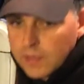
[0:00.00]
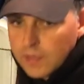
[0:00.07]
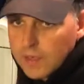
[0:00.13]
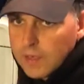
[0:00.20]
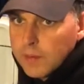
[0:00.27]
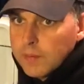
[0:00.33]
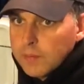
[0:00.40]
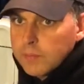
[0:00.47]

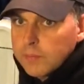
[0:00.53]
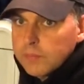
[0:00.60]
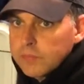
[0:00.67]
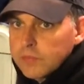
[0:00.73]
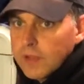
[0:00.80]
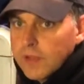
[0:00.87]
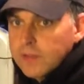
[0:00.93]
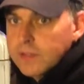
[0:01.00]

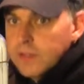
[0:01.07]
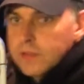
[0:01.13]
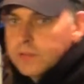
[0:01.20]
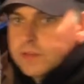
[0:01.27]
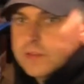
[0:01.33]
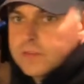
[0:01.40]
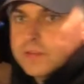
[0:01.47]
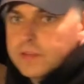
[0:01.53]
Try to tilt
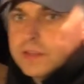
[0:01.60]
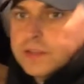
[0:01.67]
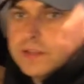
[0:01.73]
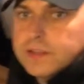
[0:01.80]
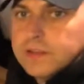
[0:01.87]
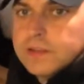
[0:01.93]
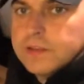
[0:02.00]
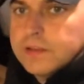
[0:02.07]
this
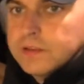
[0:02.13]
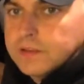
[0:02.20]
in.